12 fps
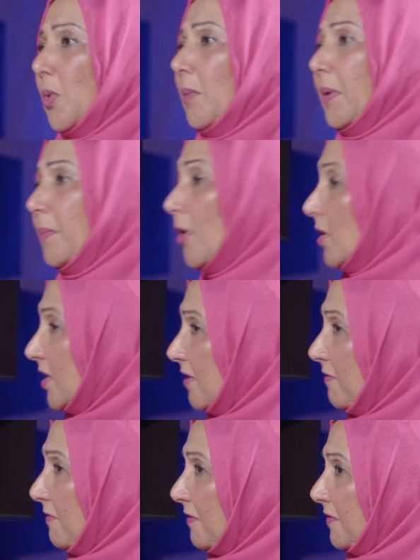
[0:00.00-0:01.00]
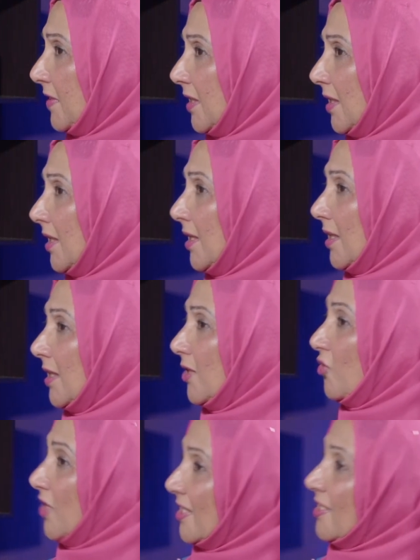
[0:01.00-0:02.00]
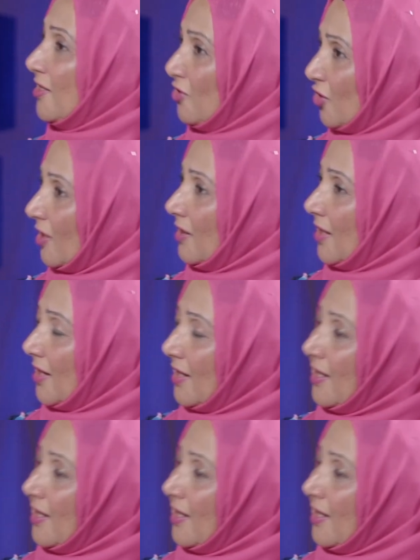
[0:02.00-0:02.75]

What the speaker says: we will be planting 50 trees, inshallah.